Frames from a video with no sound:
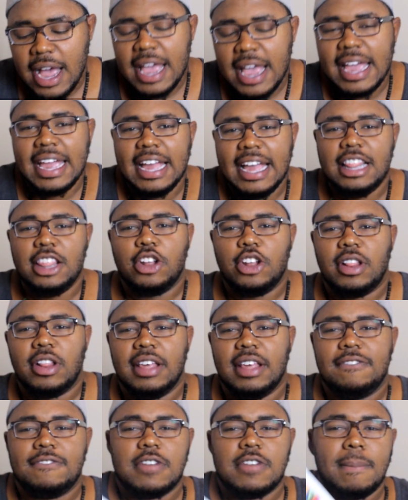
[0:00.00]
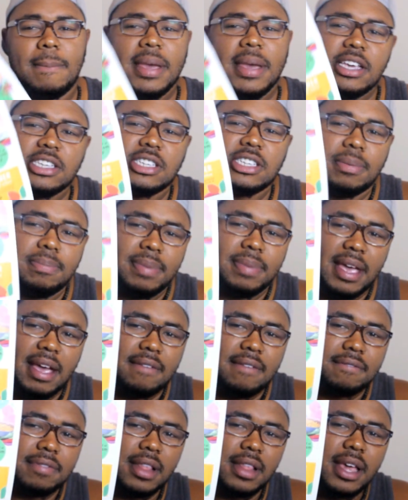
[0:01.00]
a little information
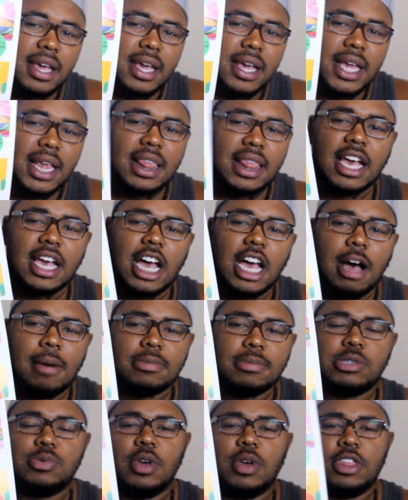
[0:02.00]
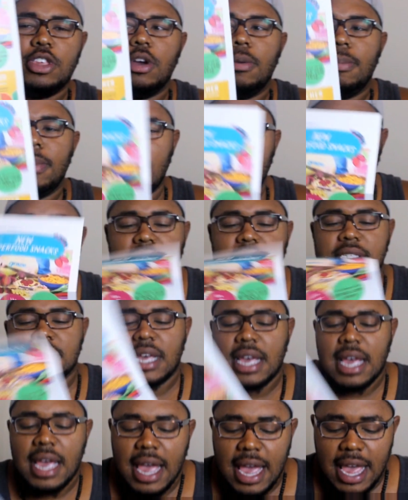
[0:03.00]
pamphlet that comes with your box.
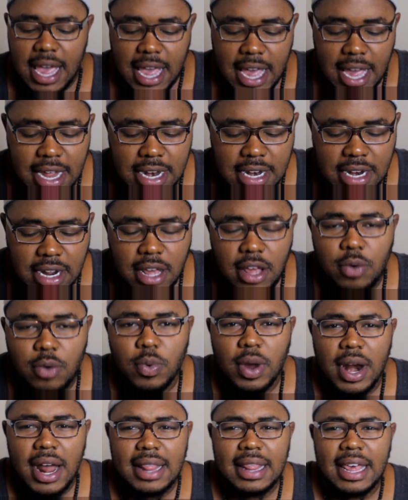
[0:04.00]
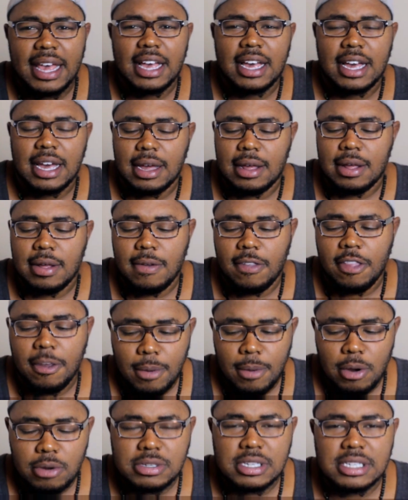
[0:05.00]
And what I like the
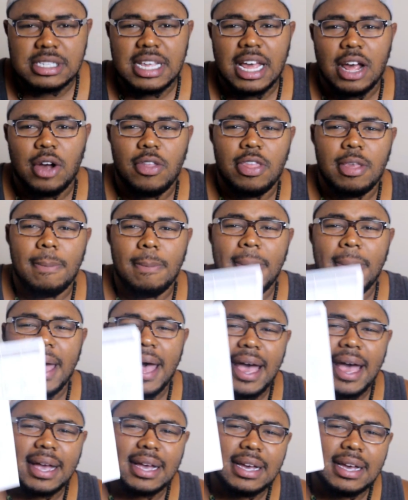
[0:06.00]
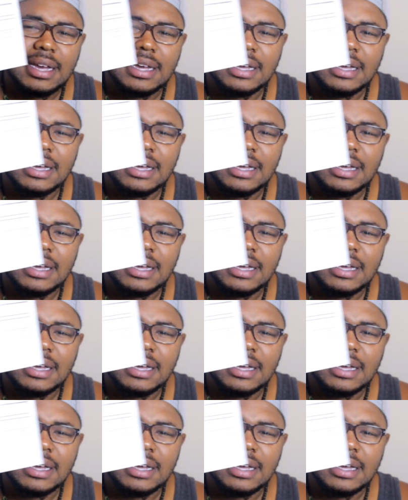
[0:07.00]
most is that on the back,